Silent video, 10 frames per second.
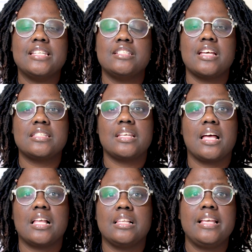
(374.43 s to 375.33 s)
just
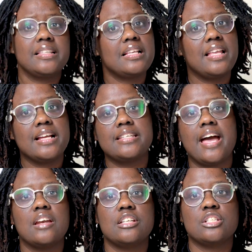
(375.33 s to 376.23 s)
click the link
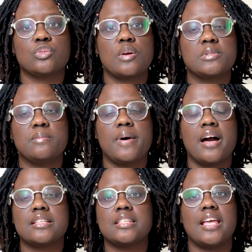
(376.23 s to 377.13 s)
down in the description
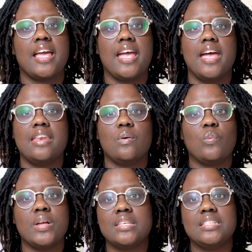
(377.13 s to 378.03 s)
box and
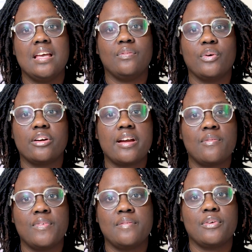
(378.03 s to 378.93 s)
we can see if we're a
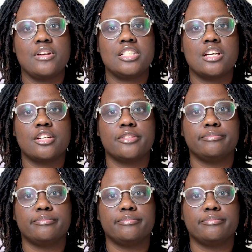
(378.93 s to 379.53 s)
great fit for each other.